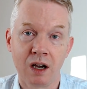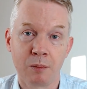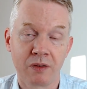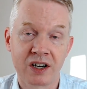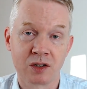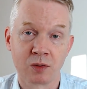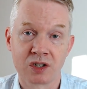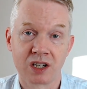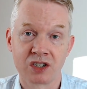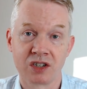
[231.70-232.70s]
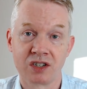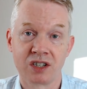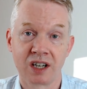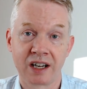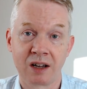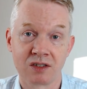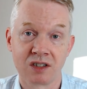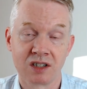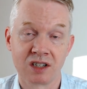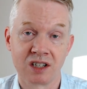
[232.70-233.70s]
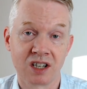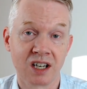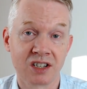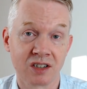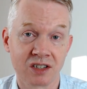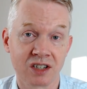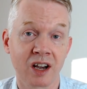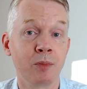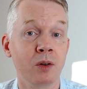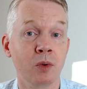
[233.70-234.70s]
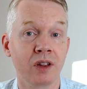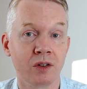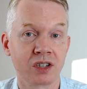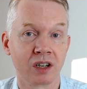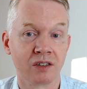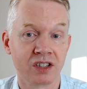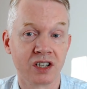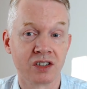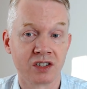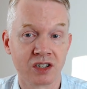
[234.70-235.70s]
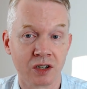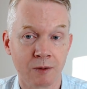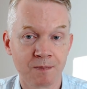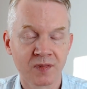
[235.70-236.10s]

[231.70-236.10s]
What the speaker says: professionals such as accountants and solicitors to help you with those kind of decisions too.